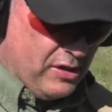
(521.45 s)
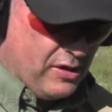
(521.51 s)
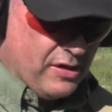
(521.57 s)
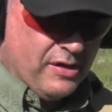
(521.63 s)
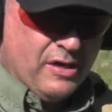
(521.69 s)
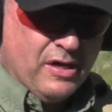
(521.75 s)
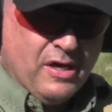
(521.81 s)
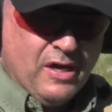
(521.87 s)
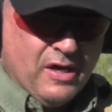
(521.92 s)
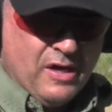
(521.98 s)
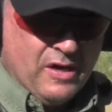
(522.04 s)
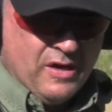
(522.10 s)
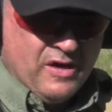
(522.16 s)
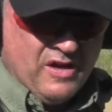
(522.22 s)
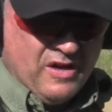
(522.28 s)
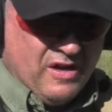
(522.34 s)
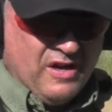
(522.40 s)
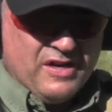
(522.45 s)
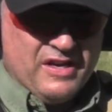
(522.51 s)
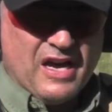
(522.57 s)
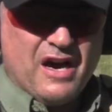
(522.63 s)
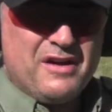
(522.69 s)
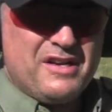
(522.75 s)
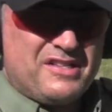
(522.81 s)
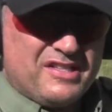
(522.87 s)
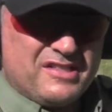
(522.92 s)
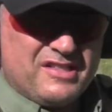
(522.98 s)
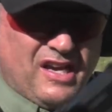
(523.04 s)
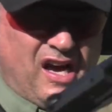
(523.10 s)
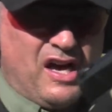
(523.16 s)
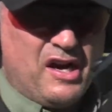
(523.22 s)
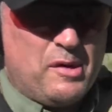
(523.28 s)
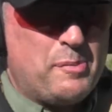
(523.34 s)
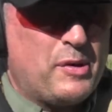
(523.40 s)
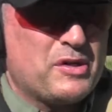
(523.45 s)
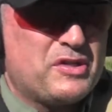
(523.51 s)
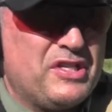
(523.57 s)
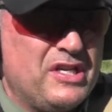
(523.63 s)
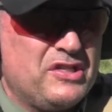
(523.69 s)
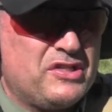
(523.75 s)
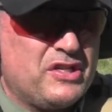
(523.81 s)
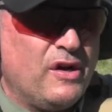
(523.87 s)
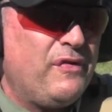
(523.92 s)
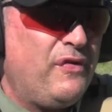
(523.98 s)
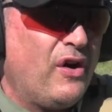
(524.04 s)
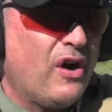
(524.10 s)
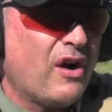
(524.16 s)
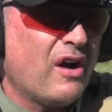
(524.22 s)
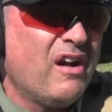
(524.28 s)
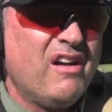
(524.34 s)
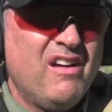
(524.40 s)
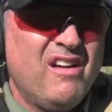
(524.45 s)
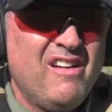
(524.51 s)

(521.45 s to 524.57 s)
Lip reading: to learn. Notice it's 100% so far.